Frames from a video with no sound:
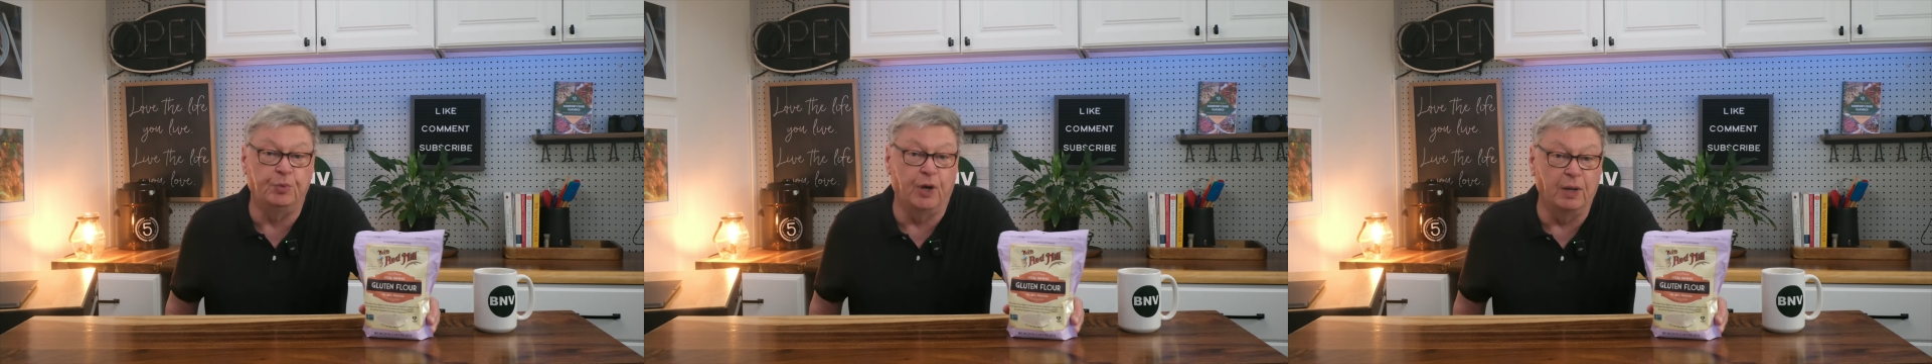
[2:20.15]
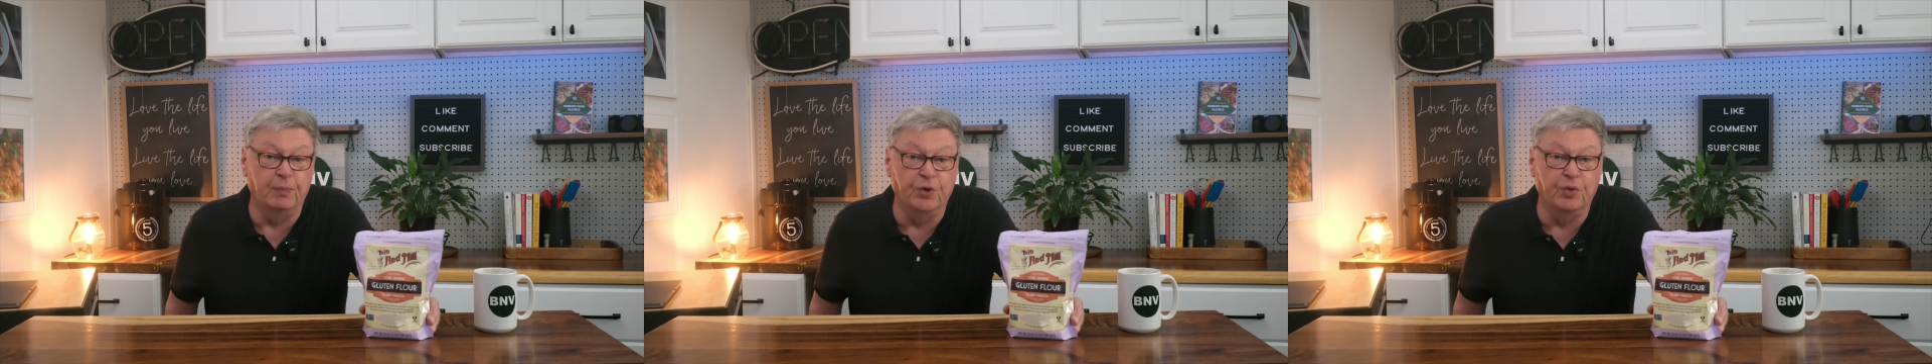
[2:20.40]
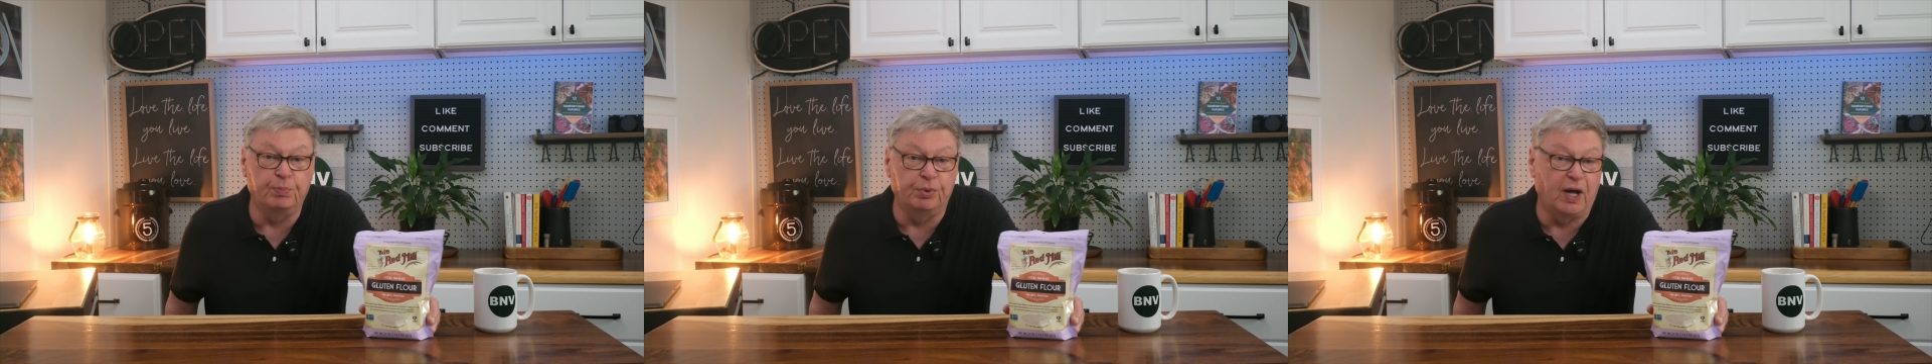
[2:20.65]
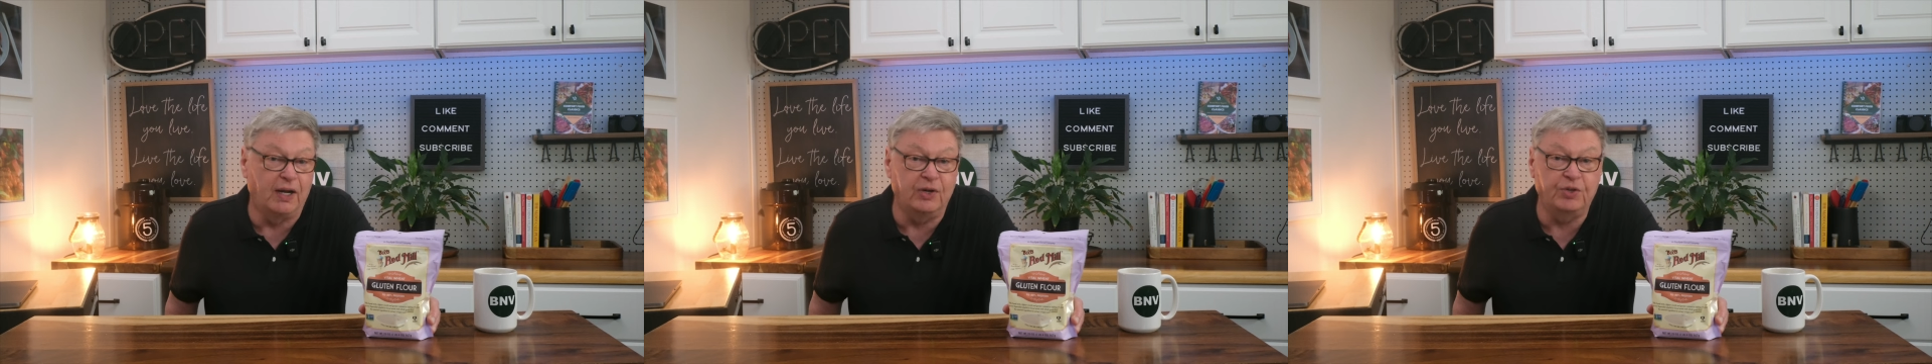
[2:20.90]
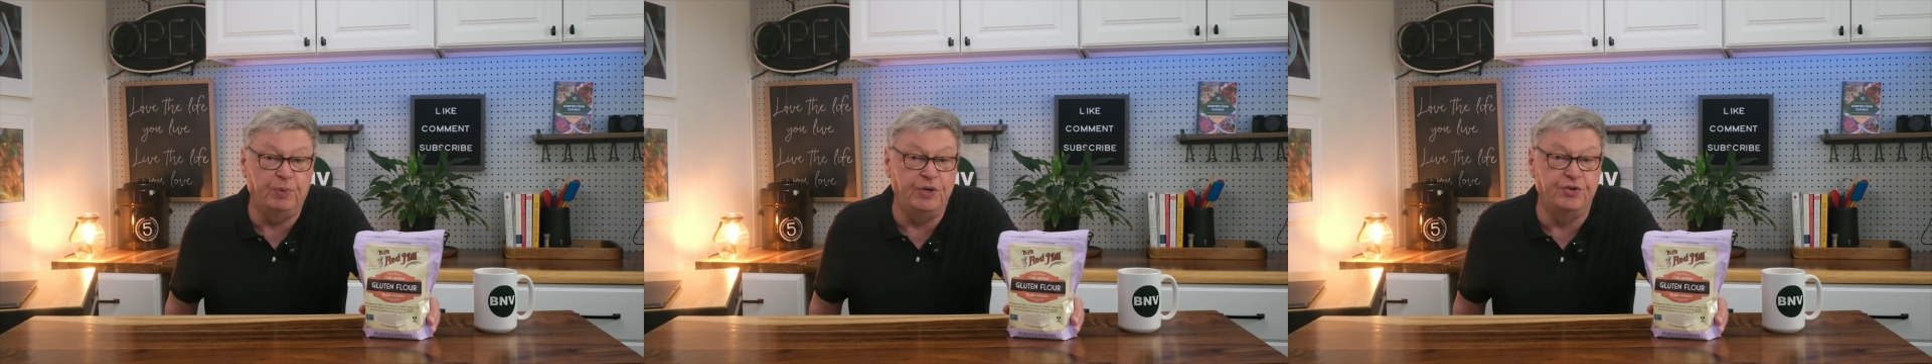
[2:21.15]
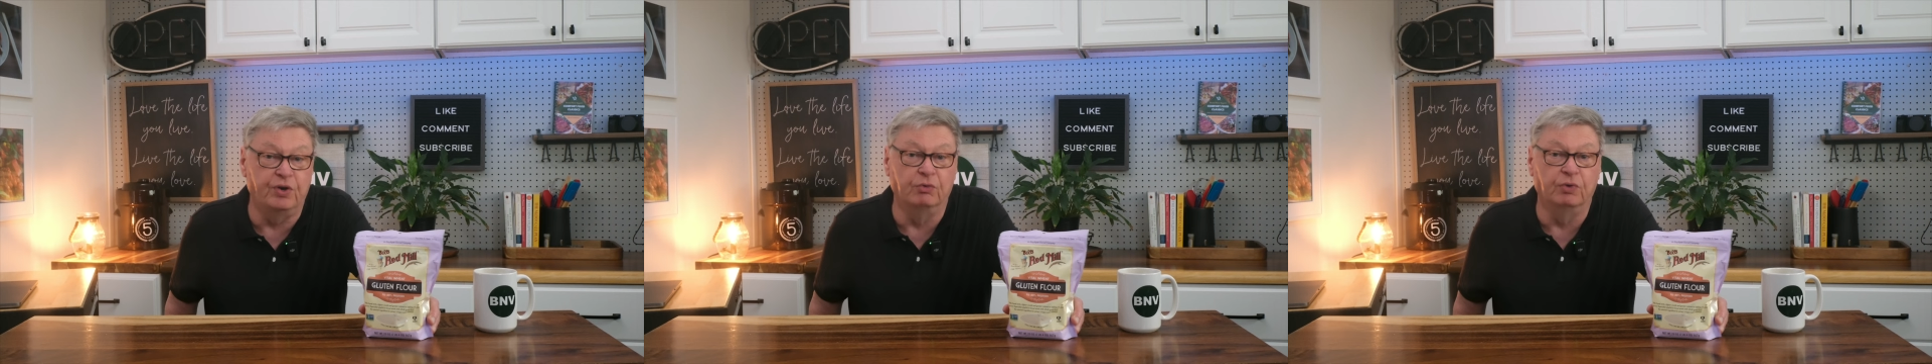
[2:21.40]
Red Mill products, be
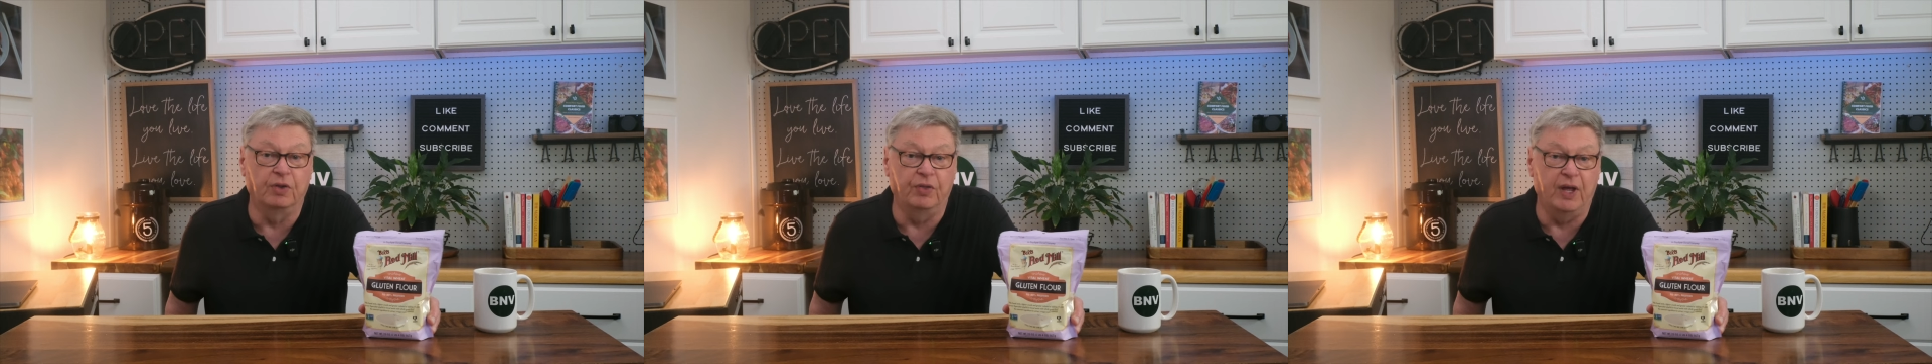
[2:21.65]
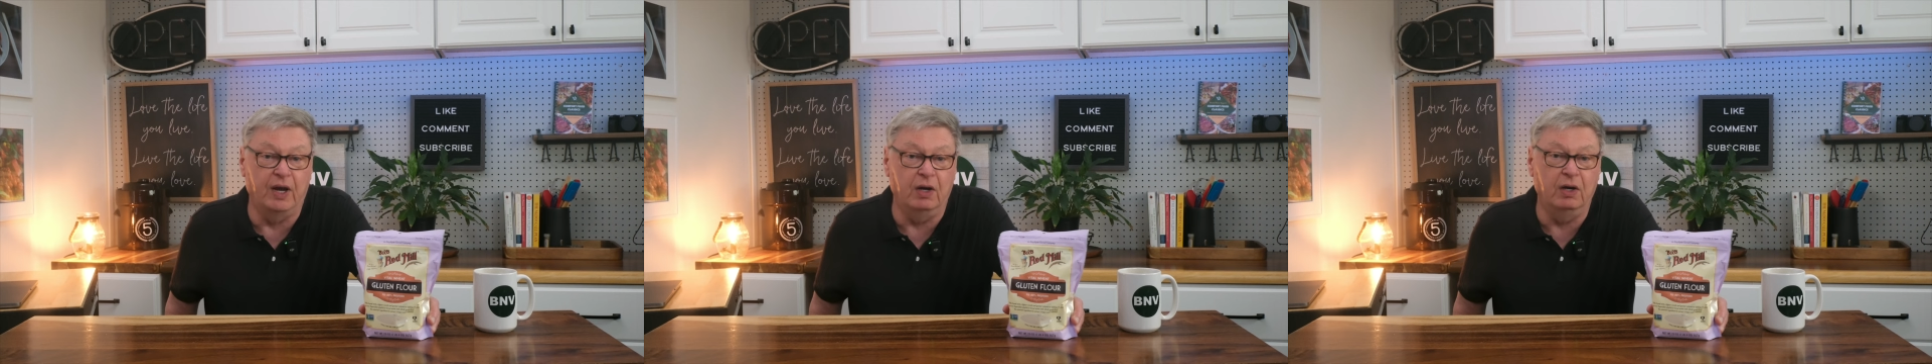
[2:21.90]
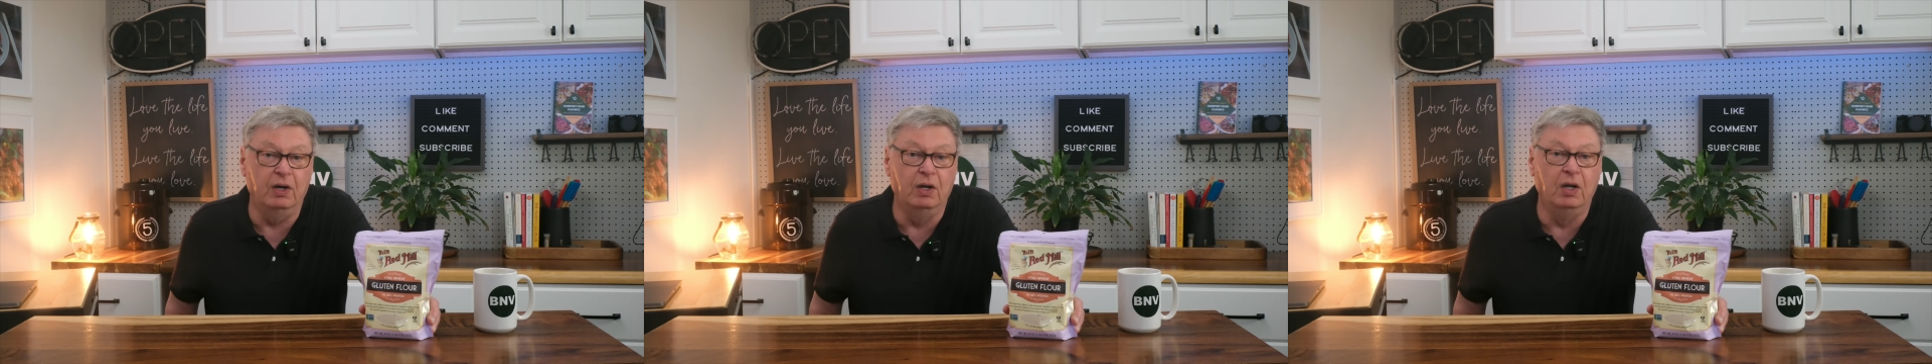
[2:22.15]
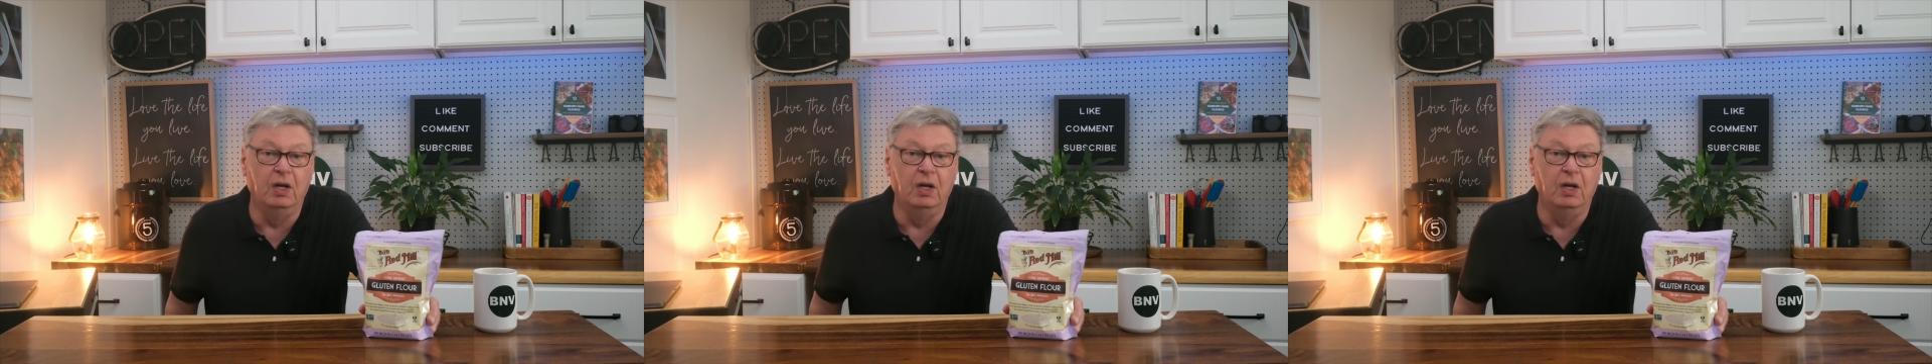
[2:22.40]
sure and look there.